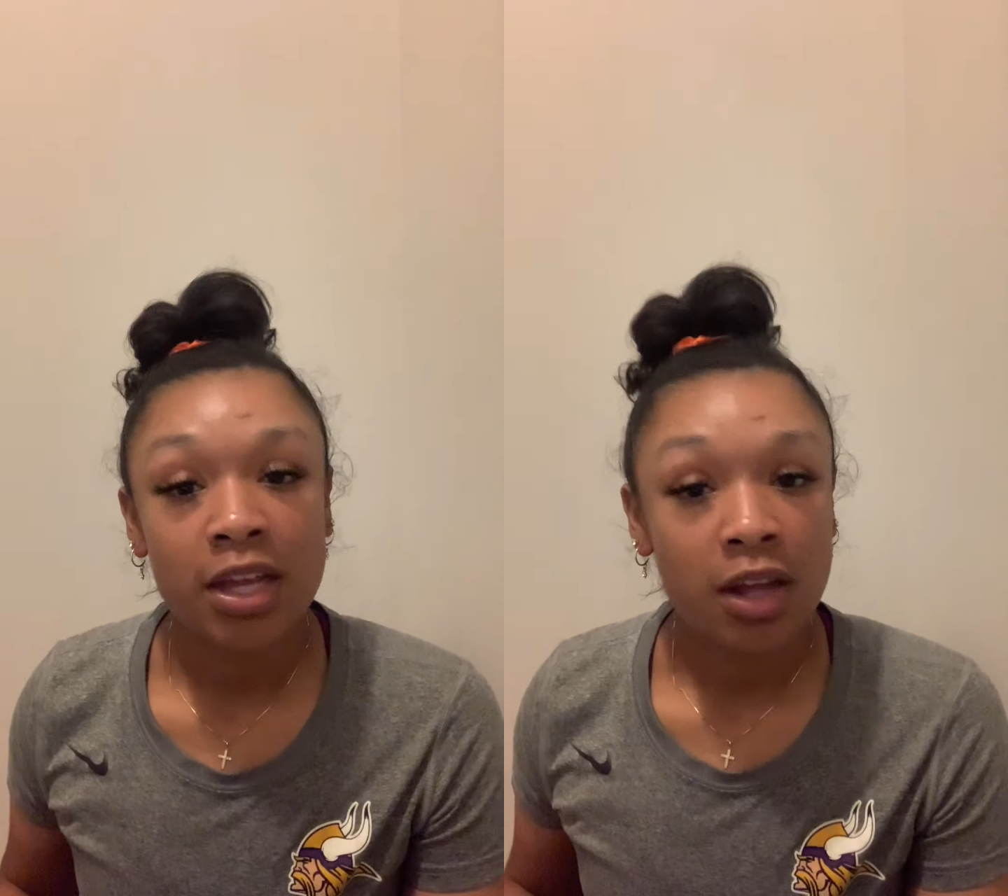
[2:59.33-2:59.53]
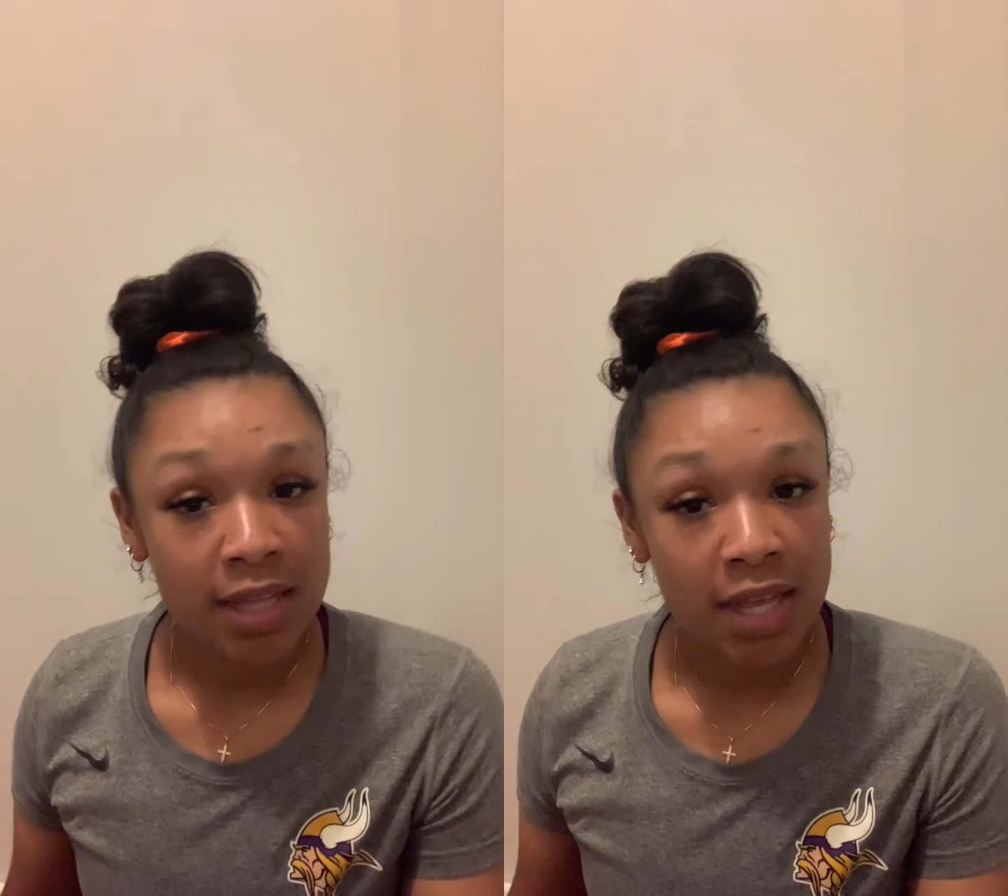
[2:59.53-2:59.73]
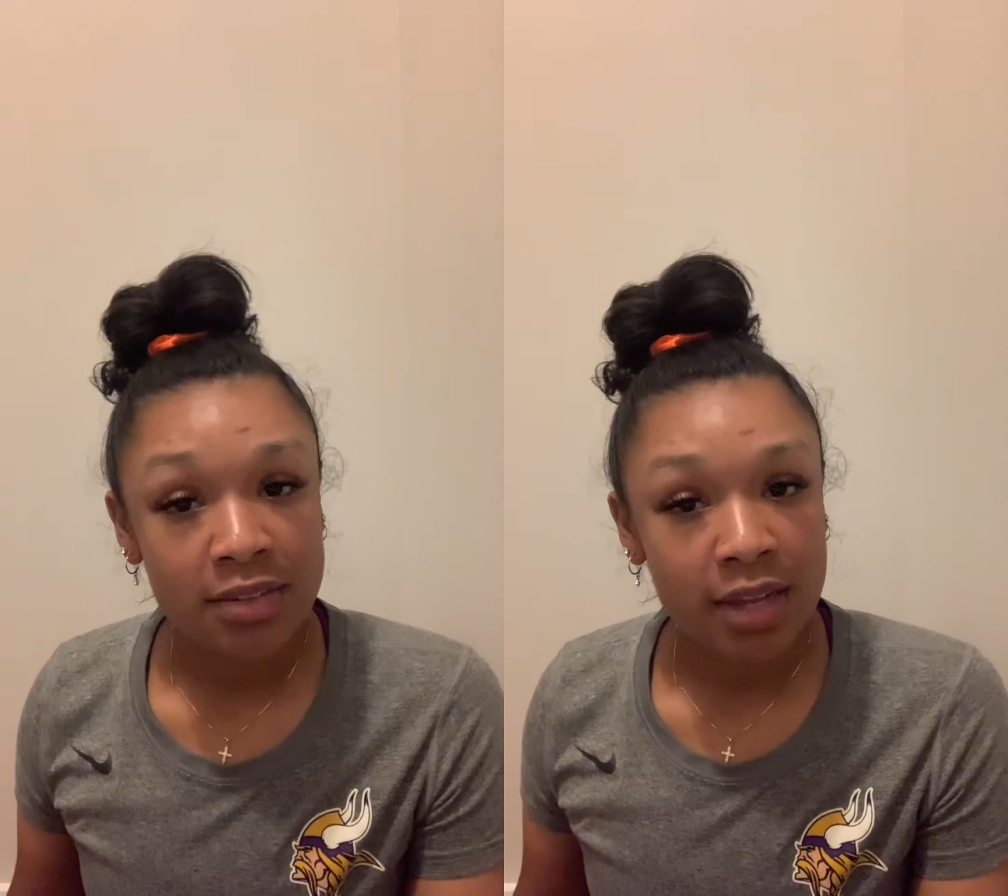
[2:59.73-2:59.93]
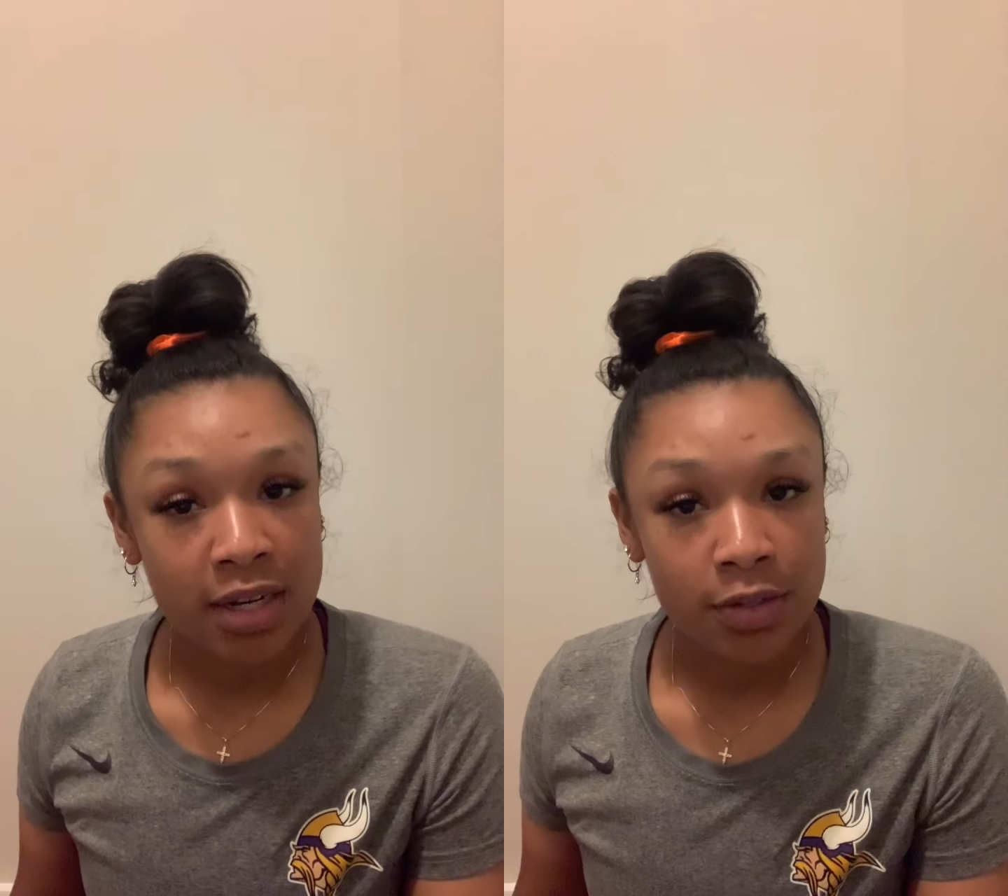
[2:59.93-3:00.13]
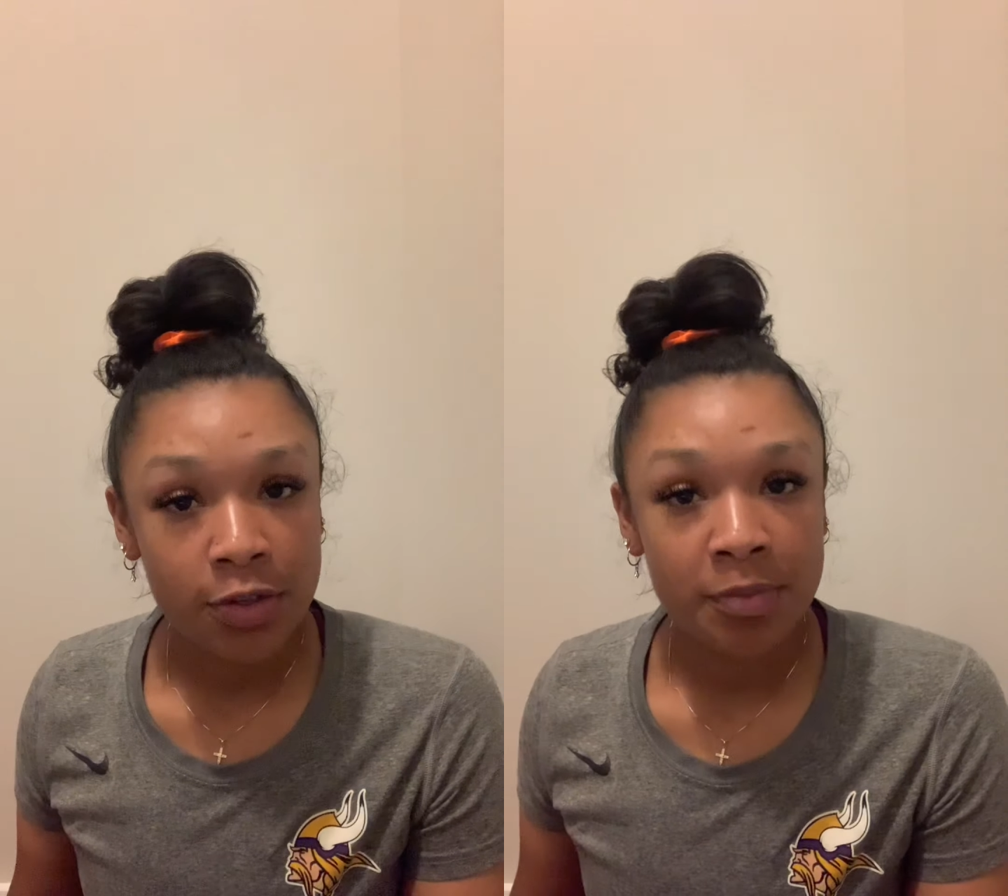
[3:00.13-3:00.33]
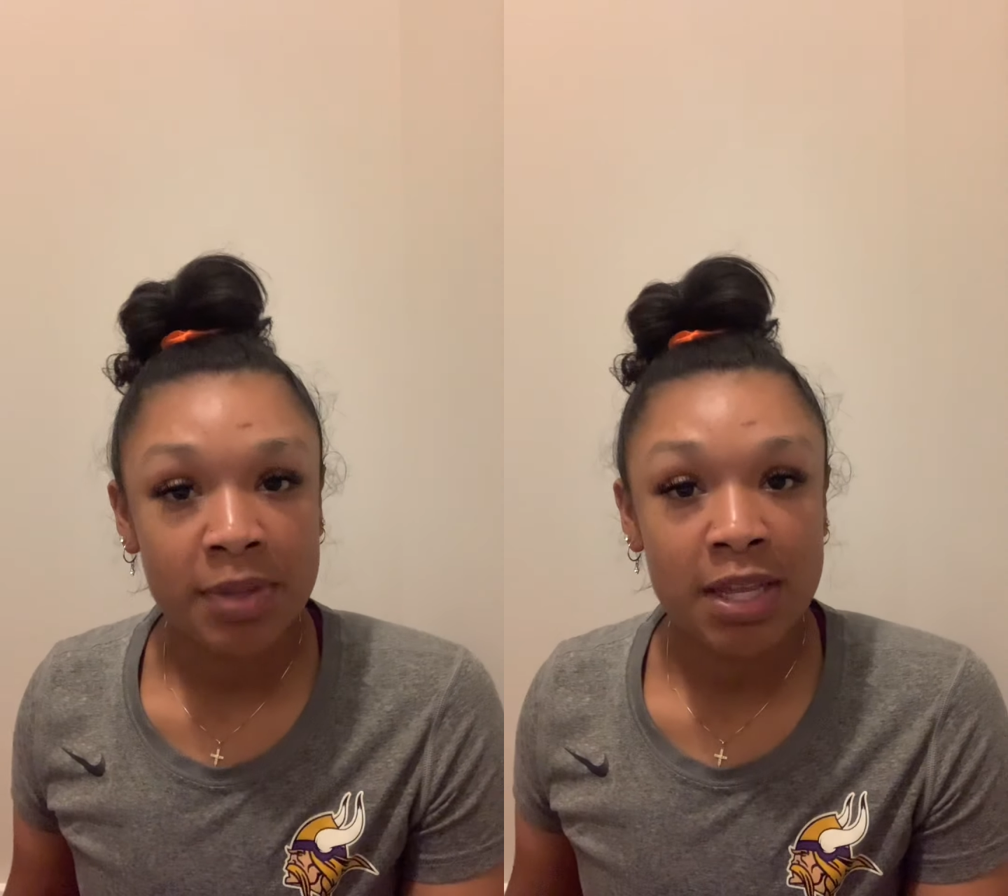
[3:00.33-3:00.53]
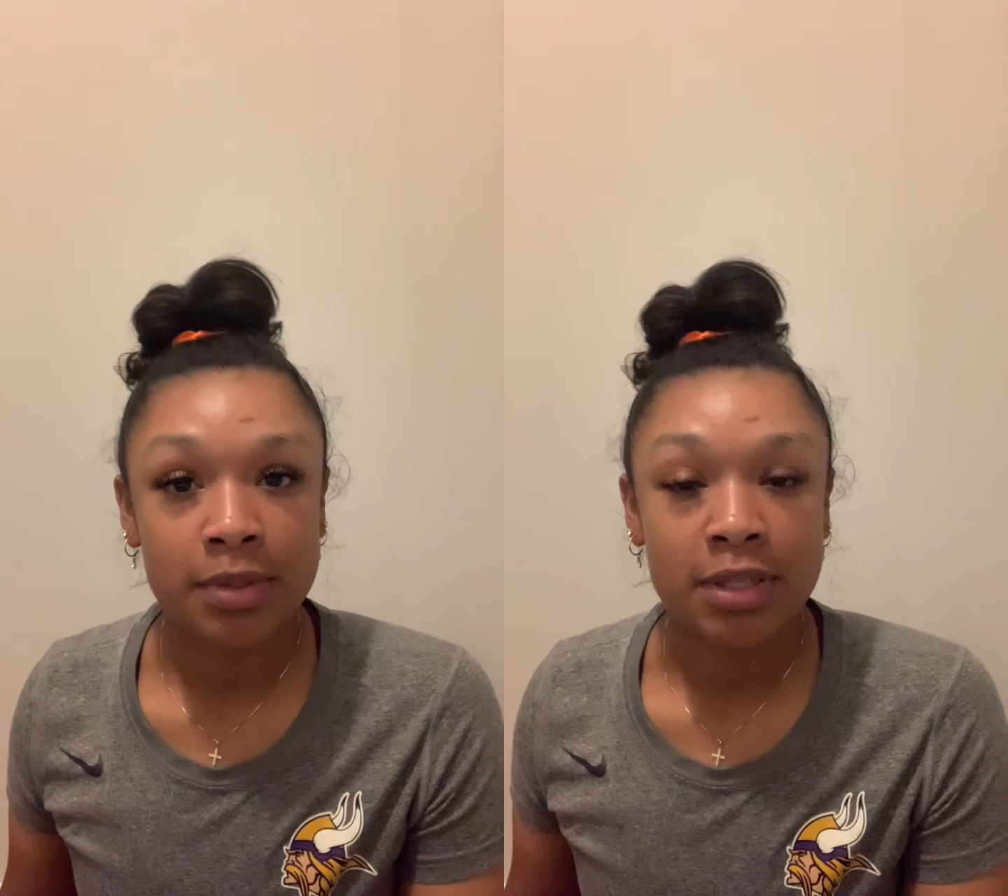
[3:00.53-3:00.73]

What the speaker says: on that side a little bit.